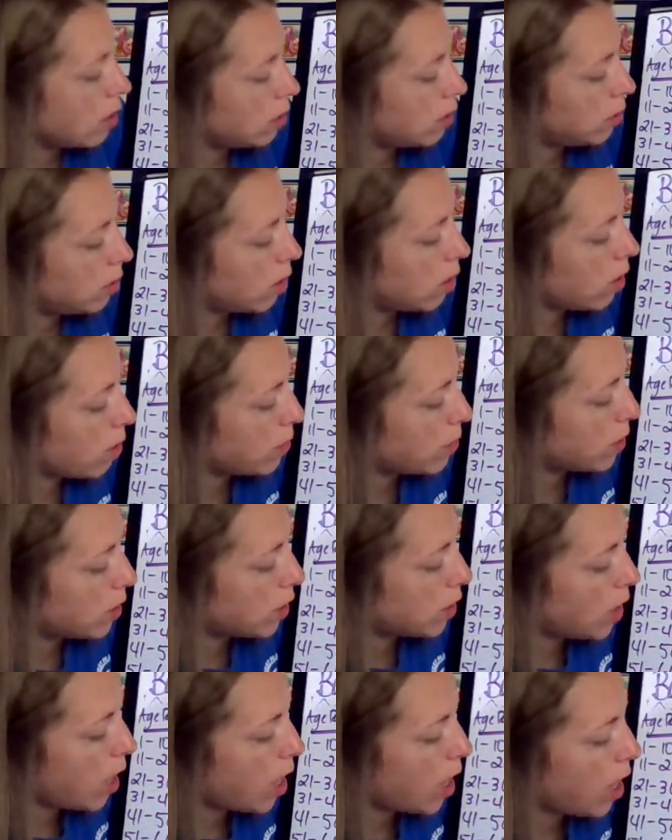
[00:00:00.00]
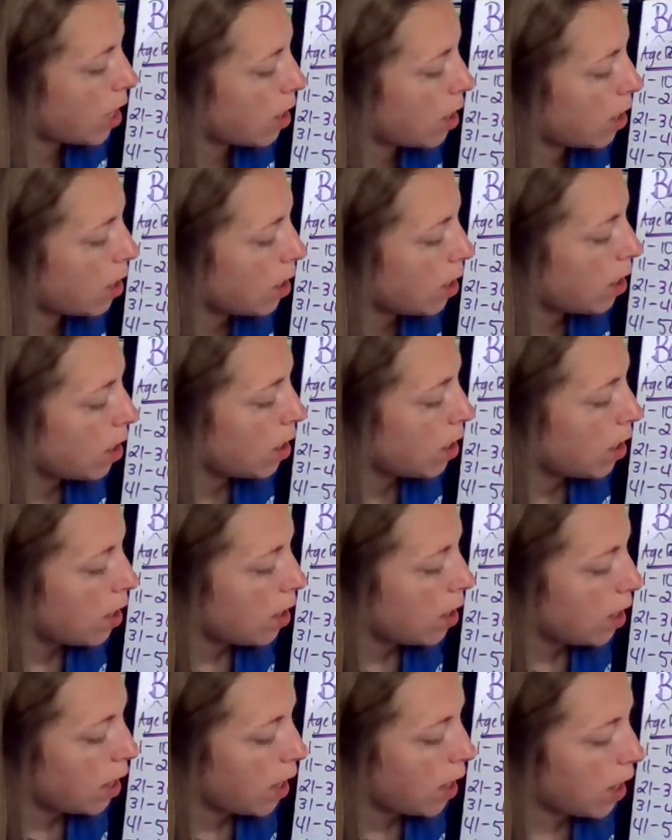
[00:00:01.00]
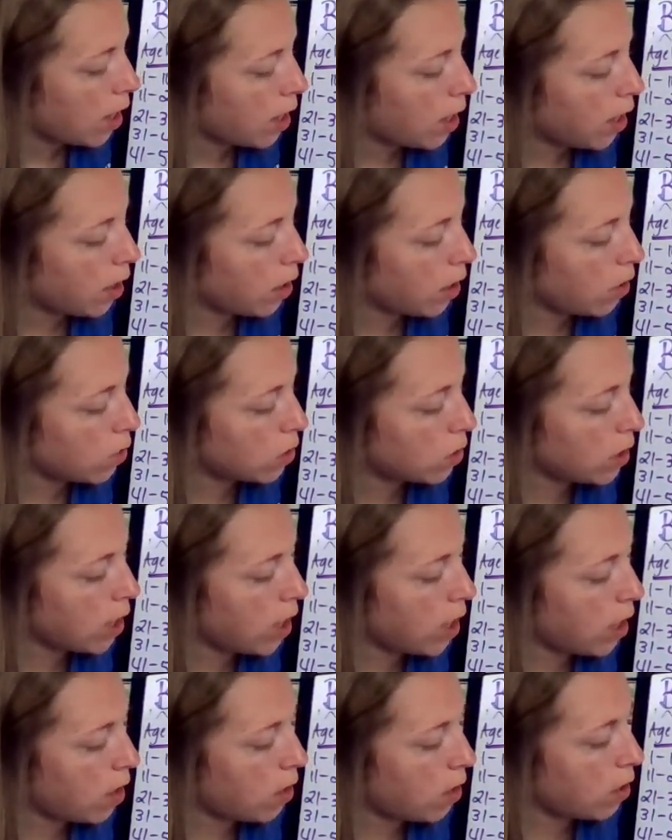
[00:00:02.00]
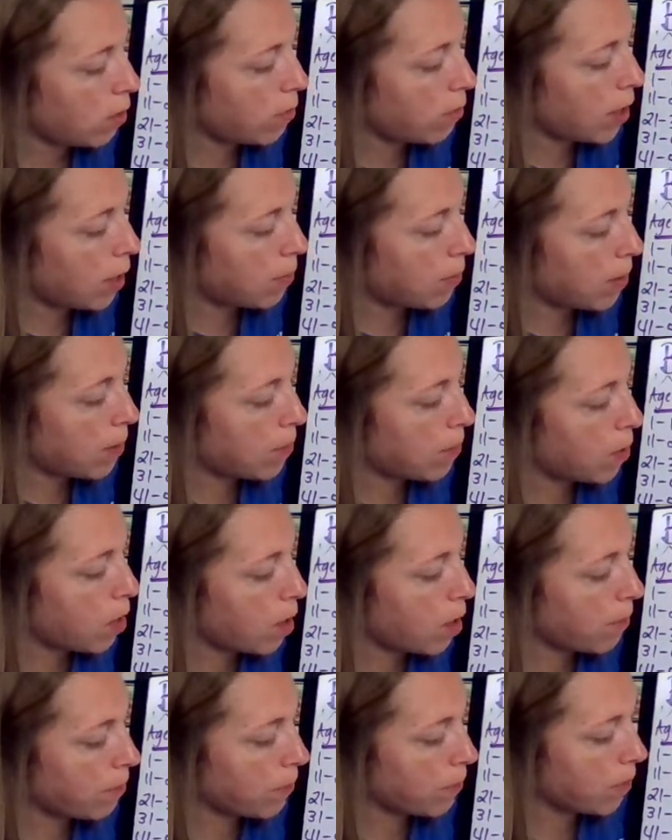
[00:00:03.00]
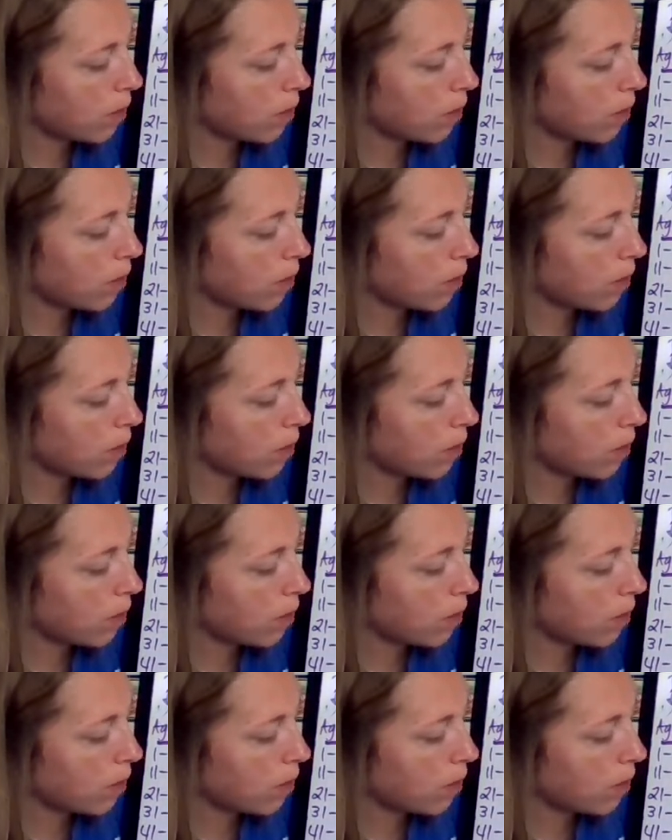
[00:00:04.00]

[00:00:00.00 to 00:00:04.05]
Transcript: So up to 10, and I go down and make my bar.